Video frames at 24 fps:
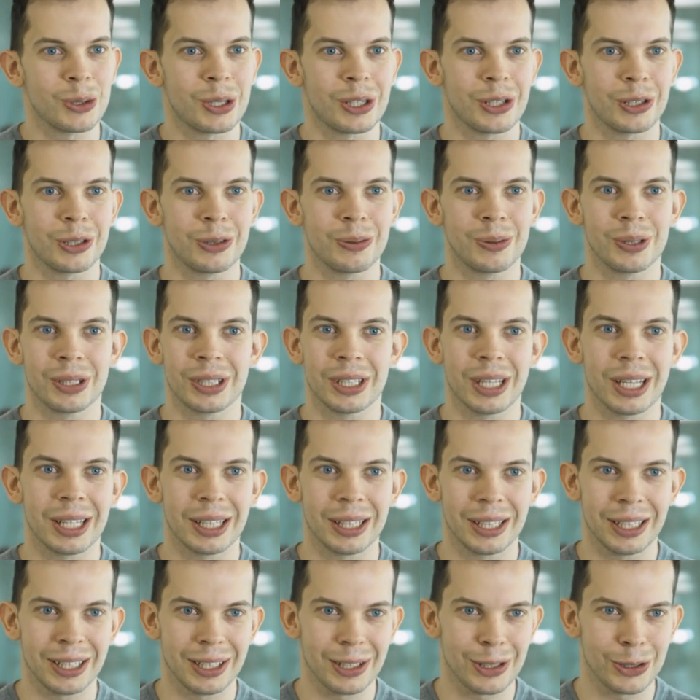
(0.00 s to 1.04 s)
service
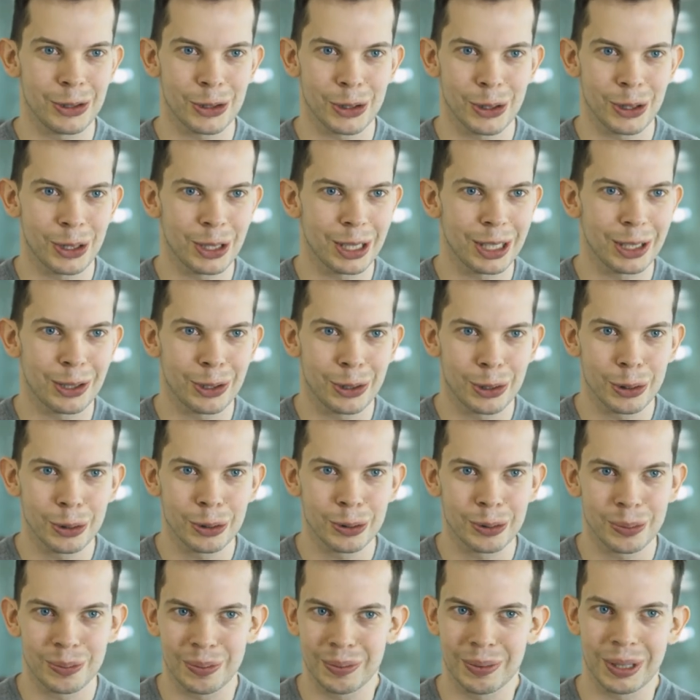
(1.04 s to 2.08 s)
and enjoying it too